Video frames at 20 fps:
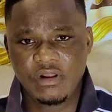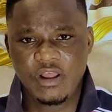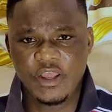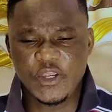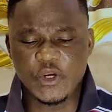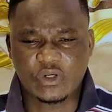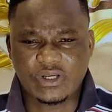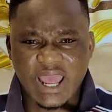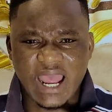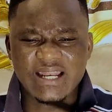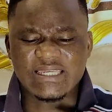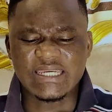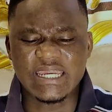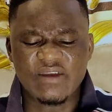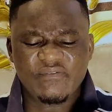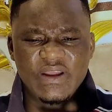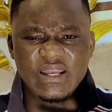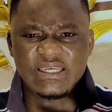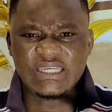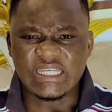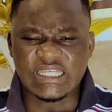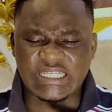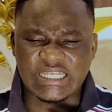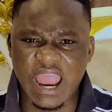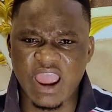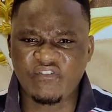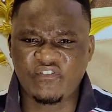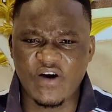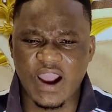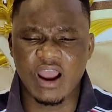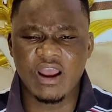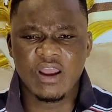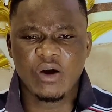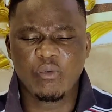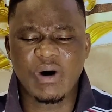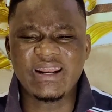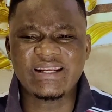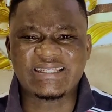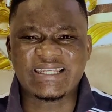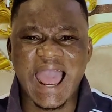You can't even decipher
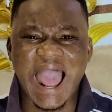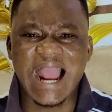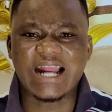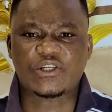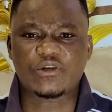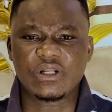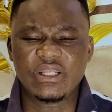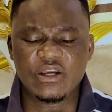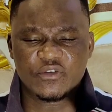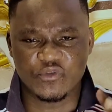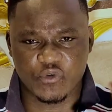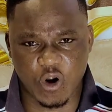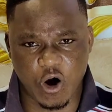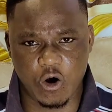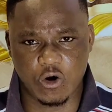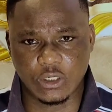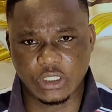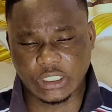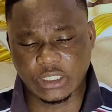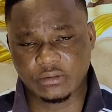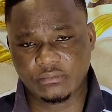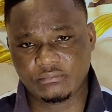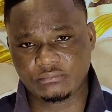what is actually wrong.